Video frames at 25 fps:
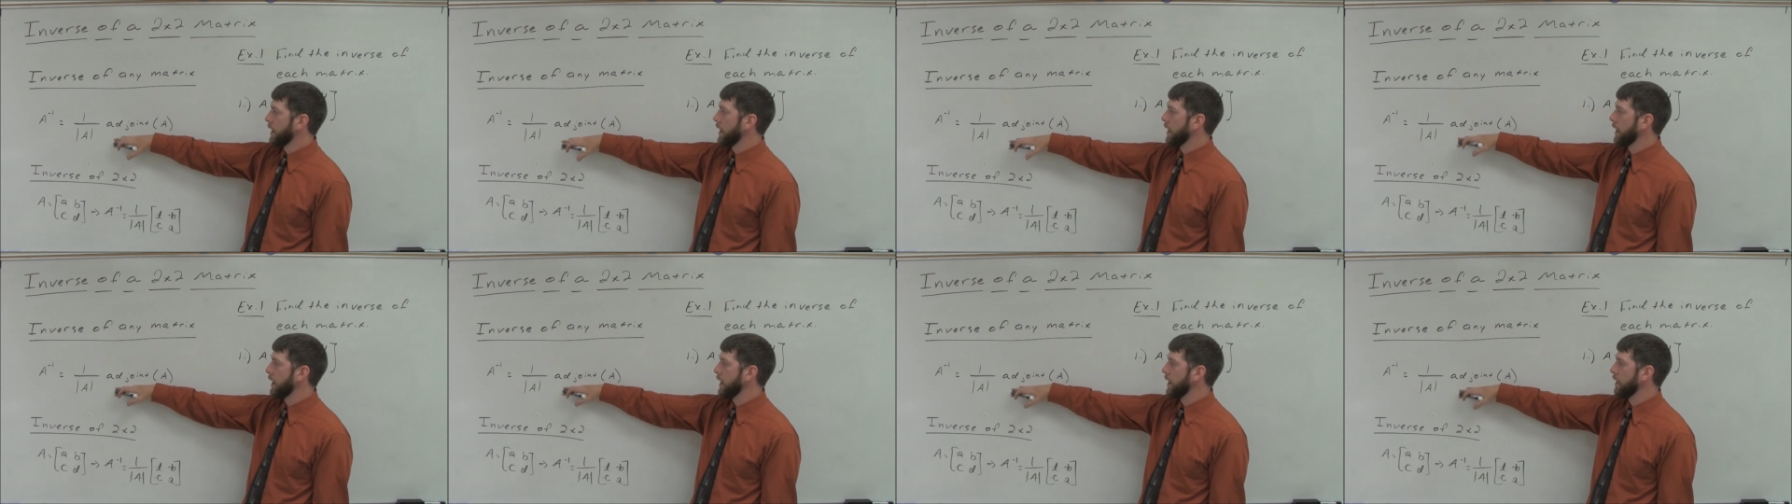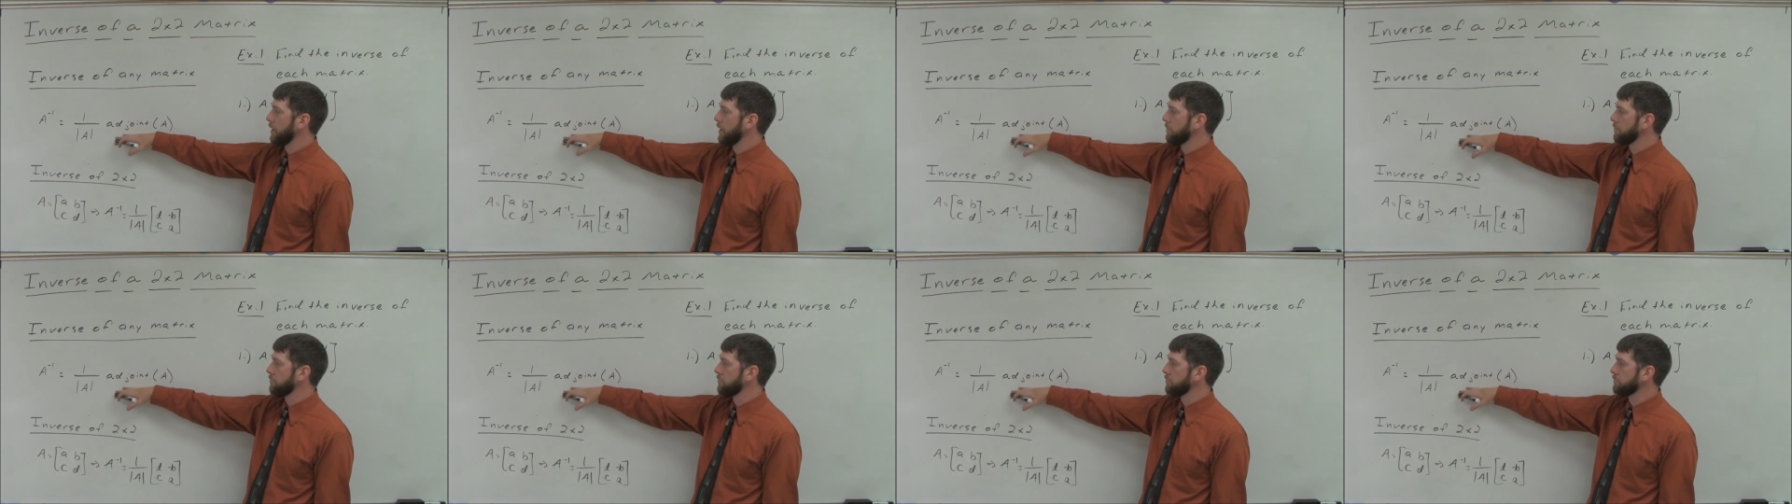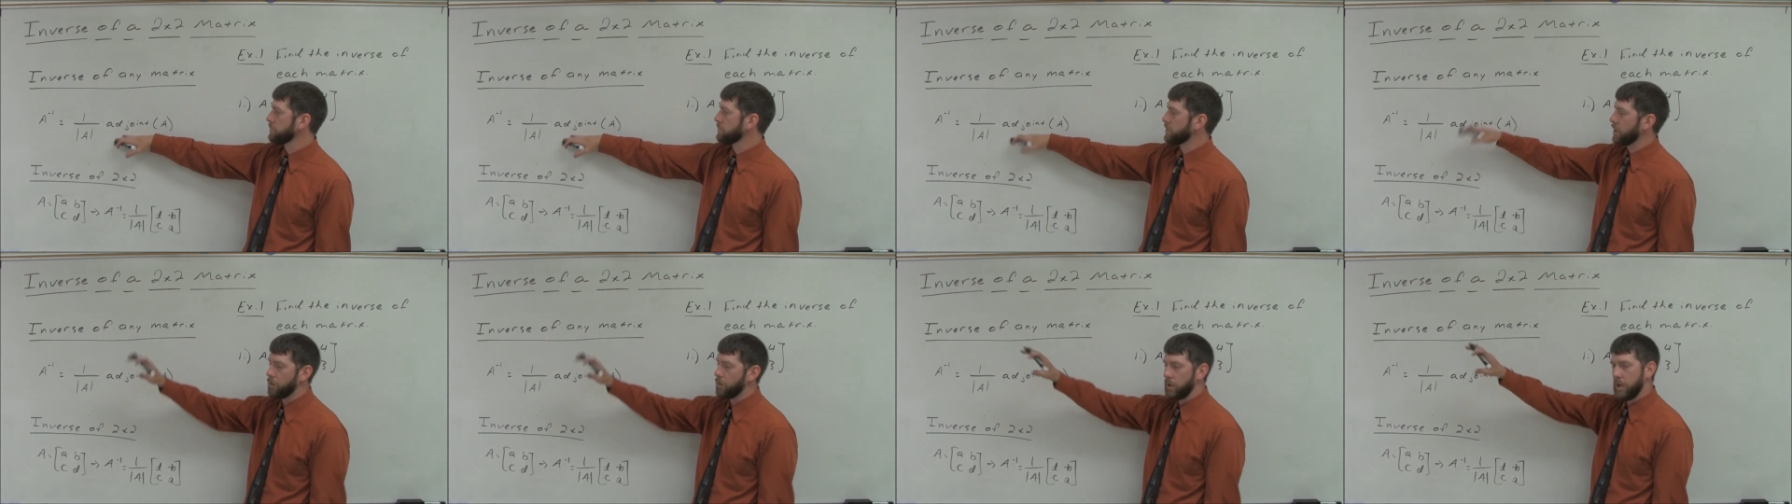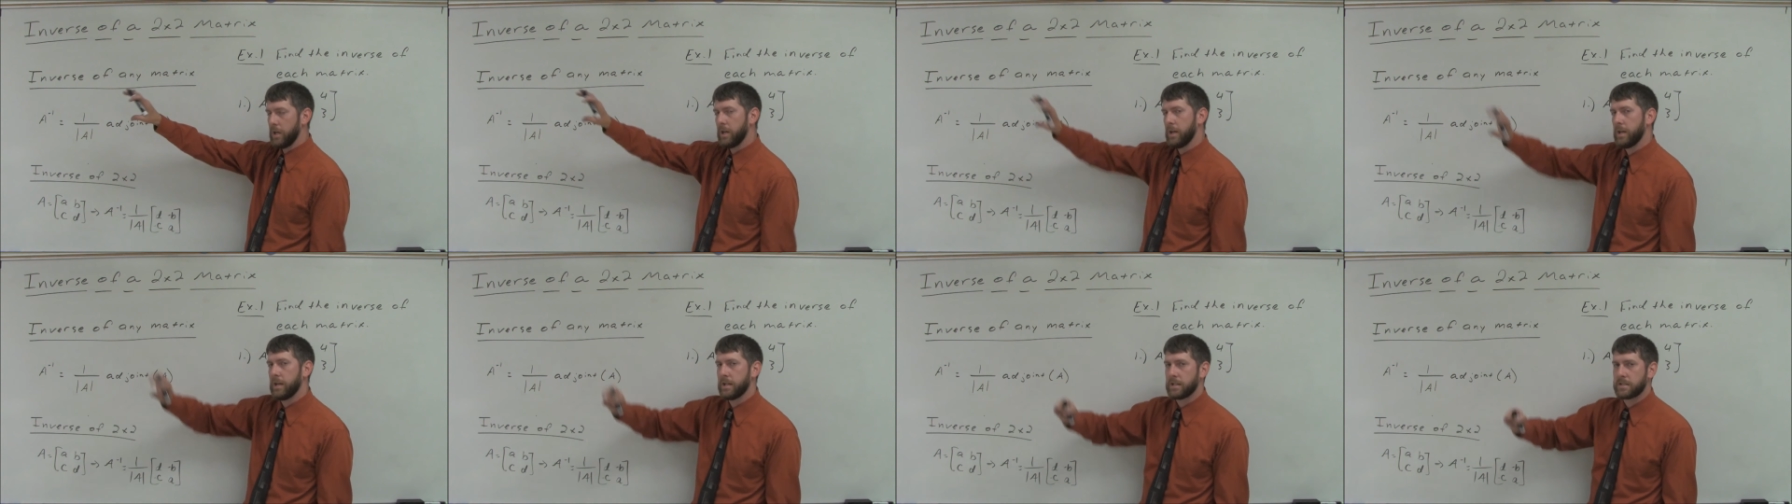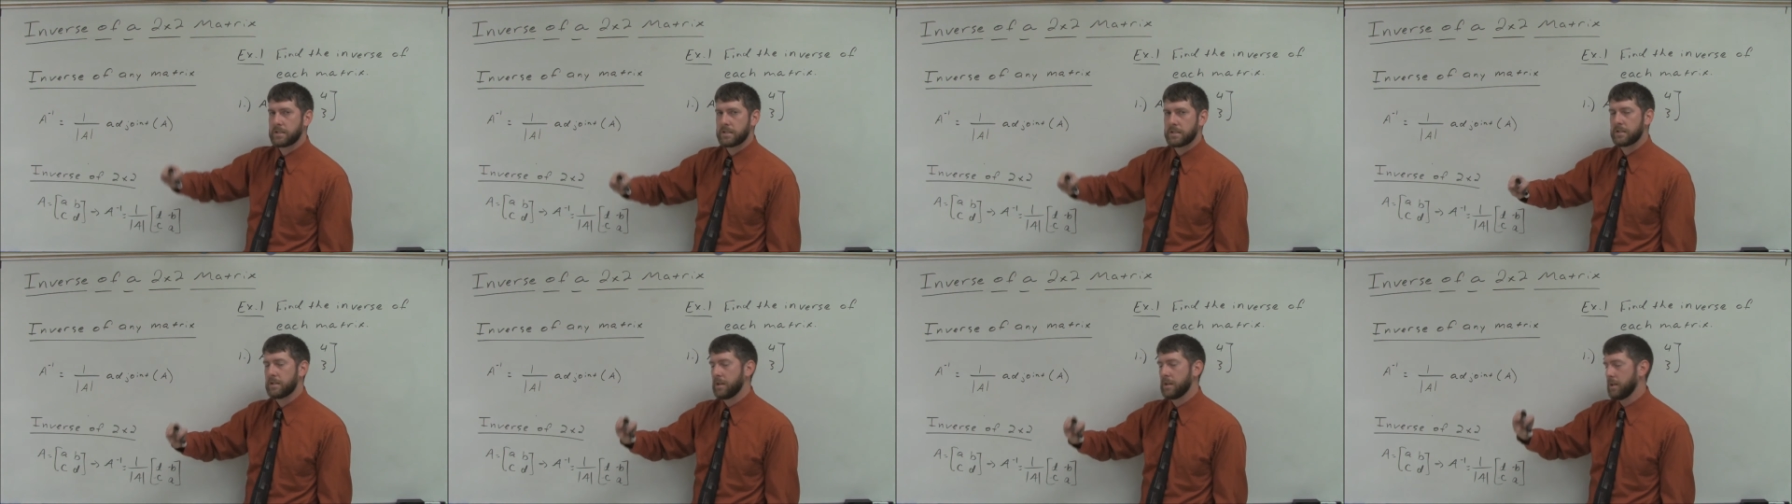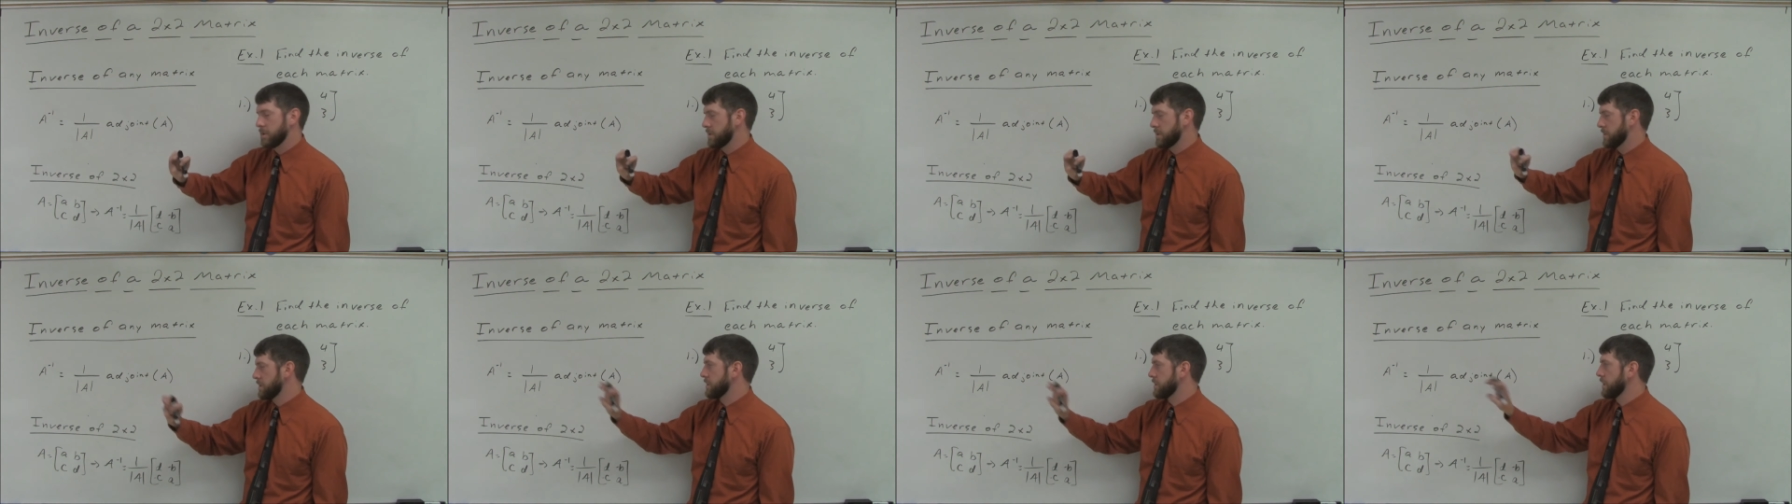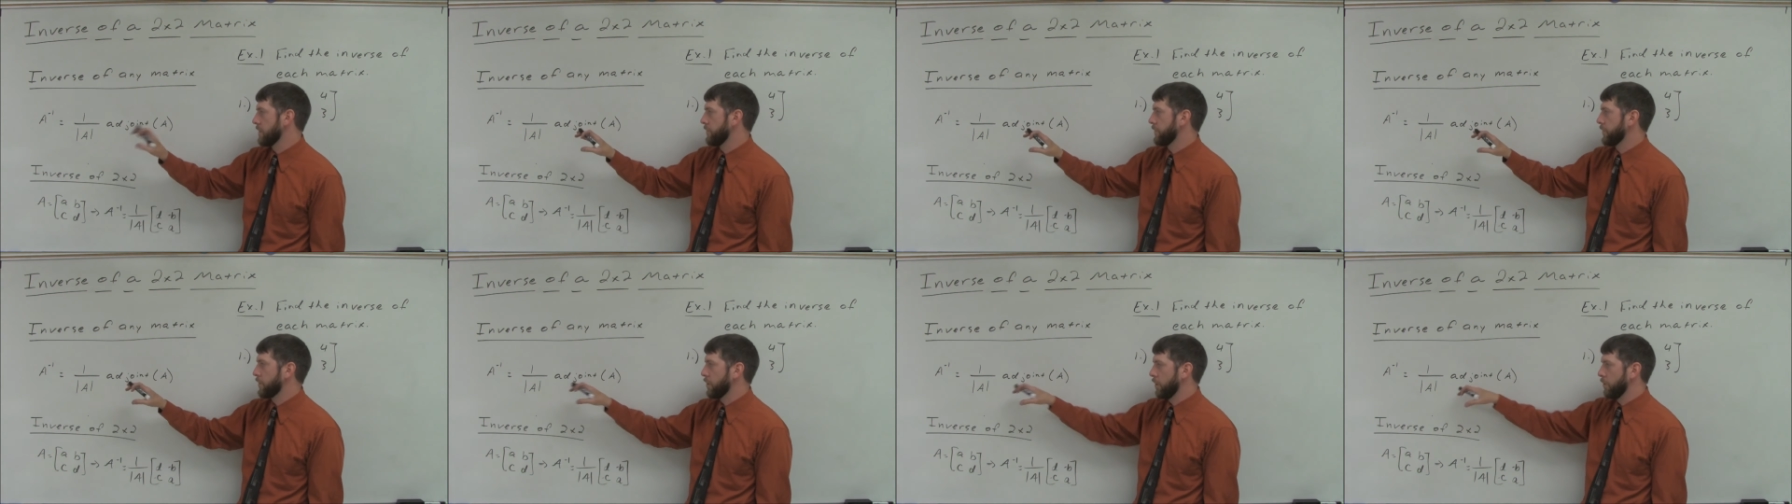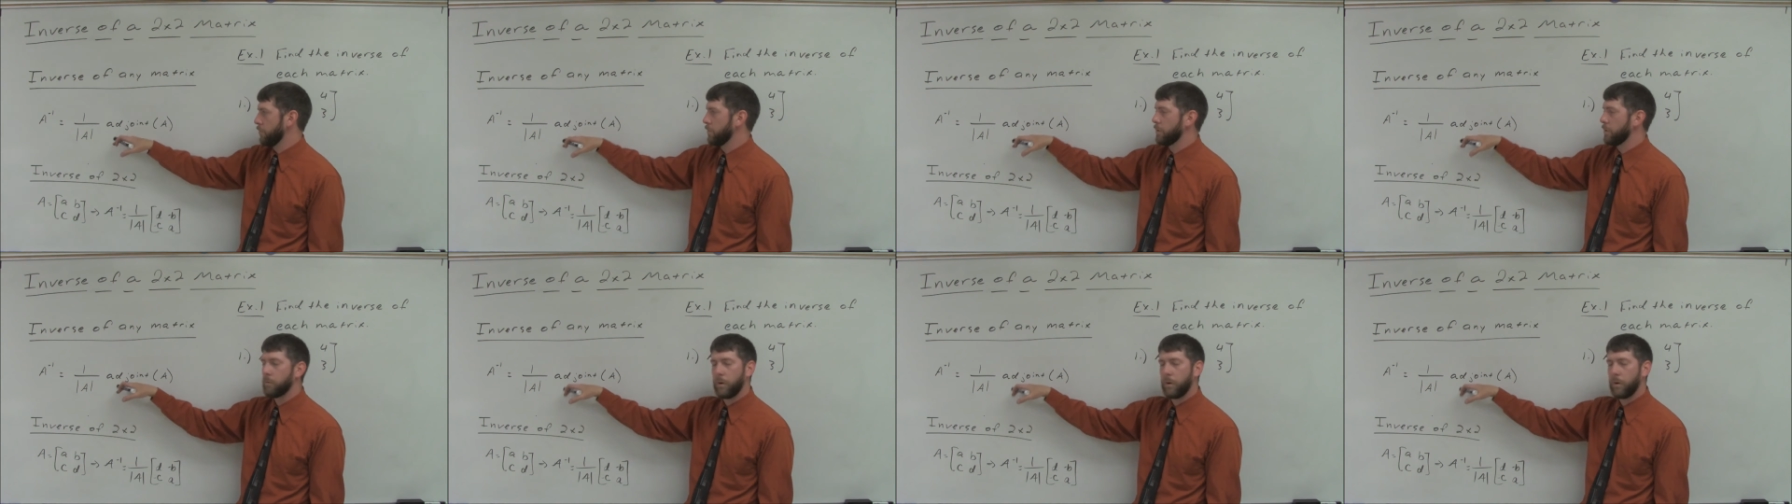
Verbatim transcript: Um, so it, it's, it's difficult.